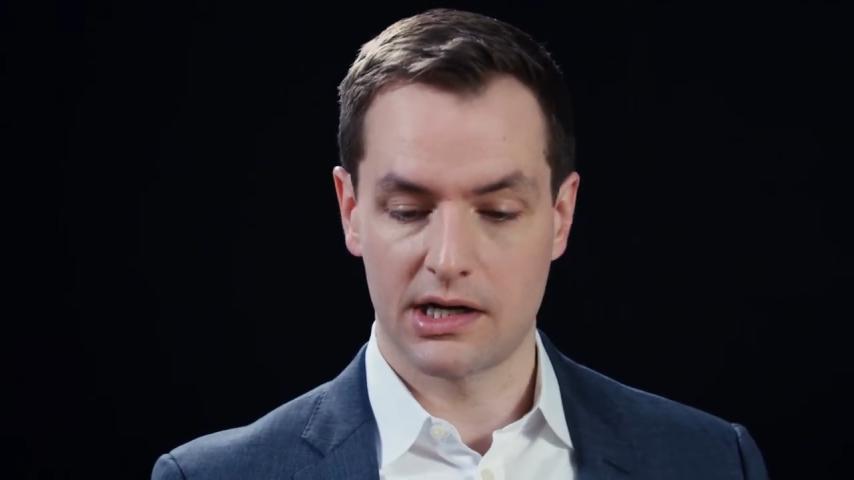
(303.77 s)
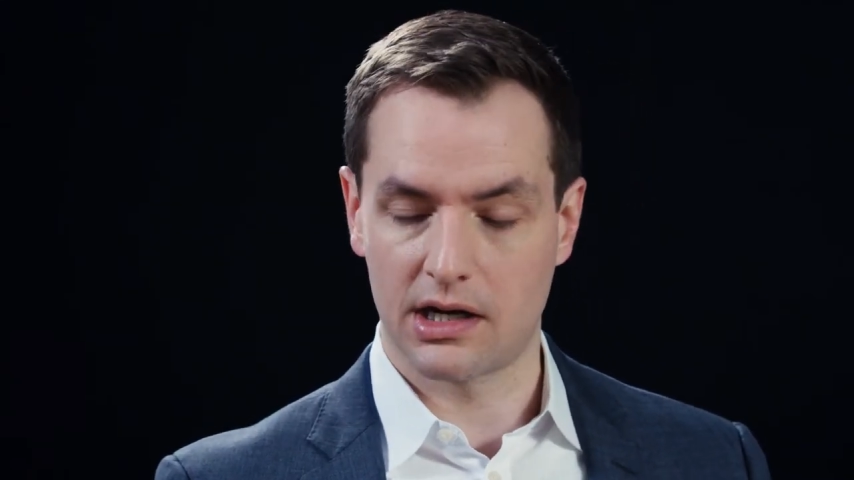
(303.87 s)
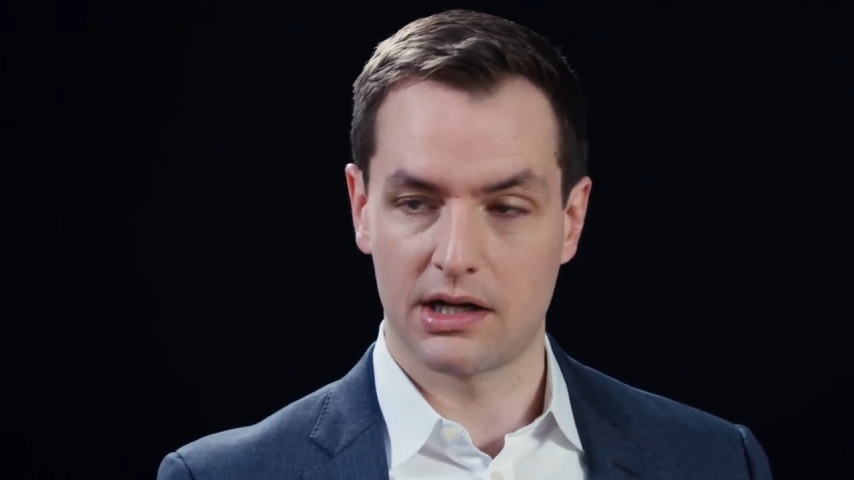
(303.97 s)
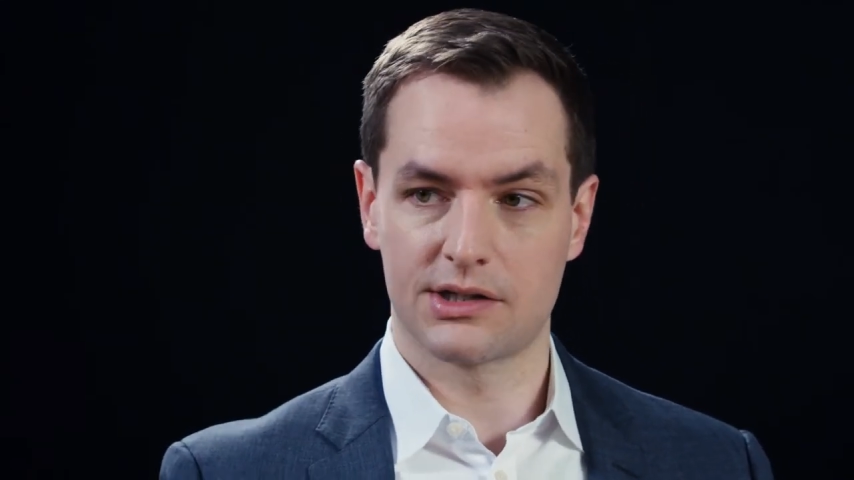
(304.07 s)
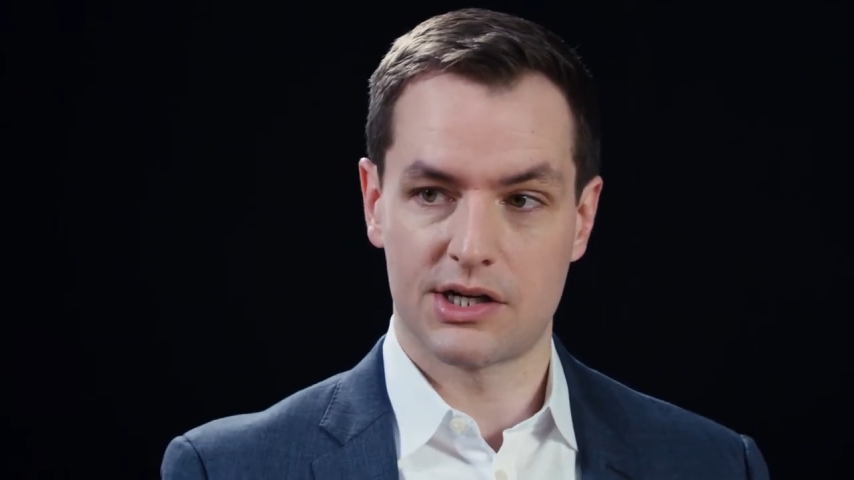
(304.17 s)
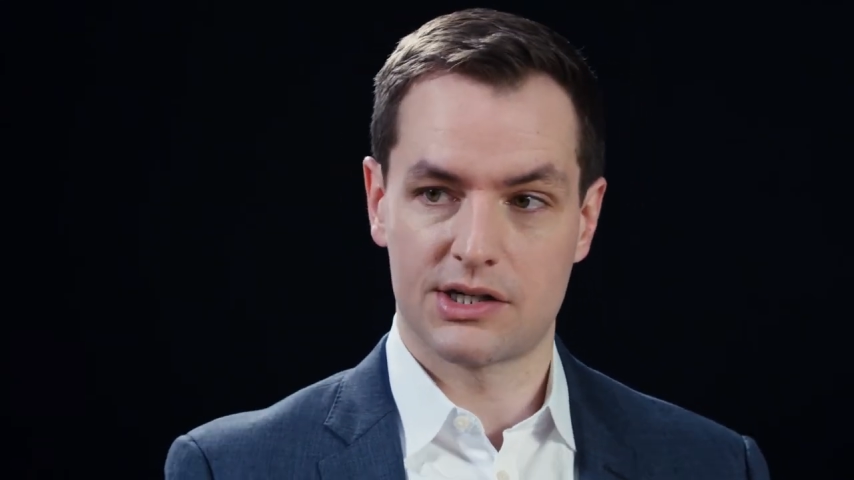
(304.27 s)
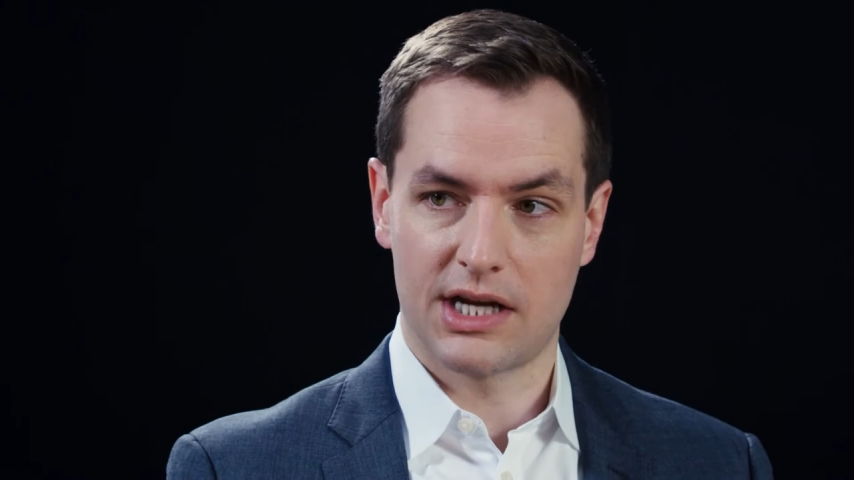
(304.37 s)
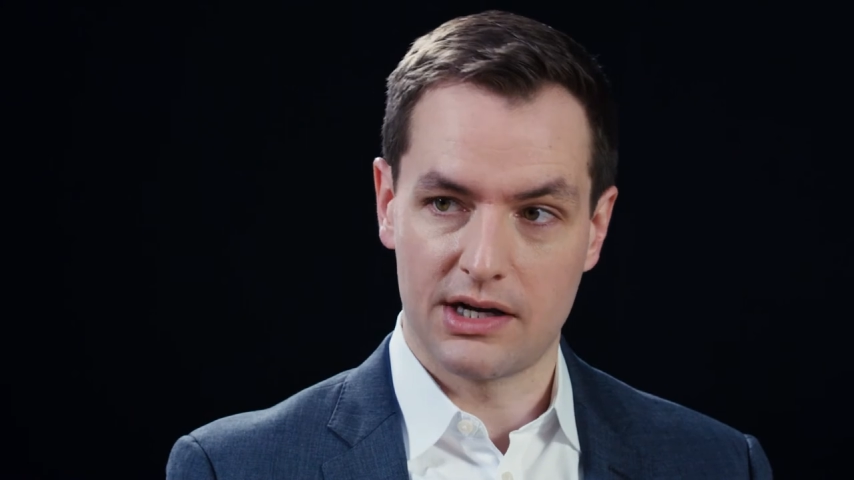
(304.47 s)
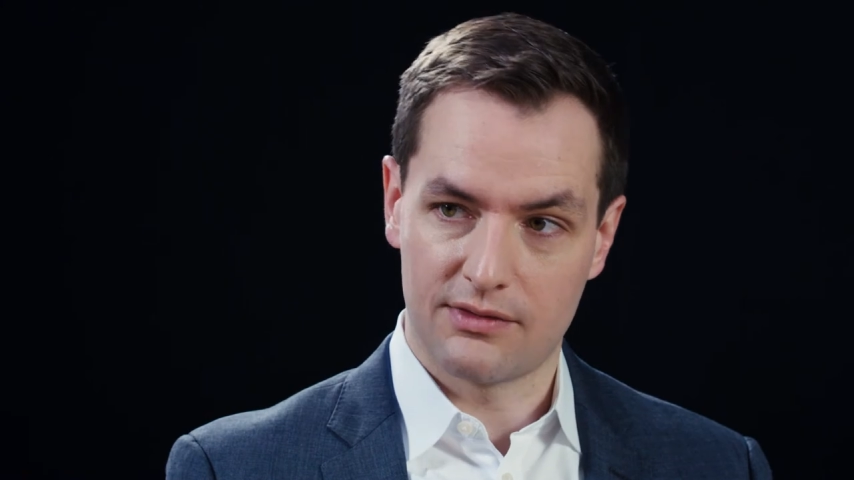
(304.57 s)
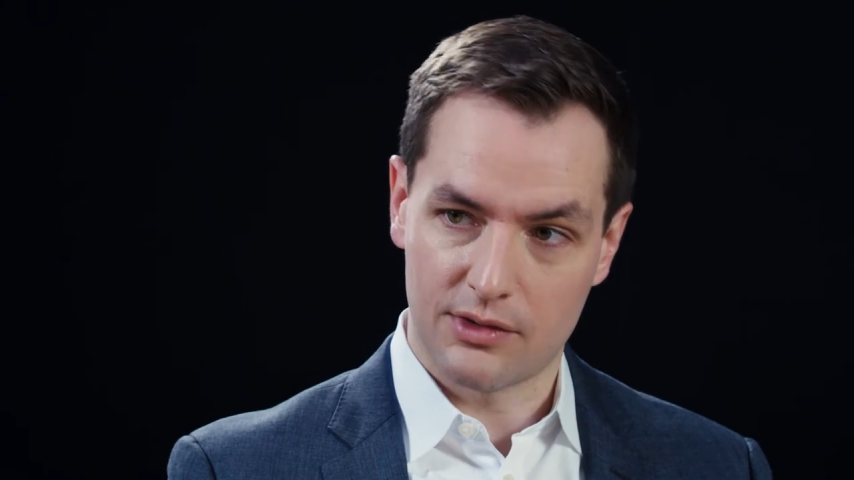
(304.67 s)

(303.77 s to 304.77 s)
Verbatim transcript: and college educated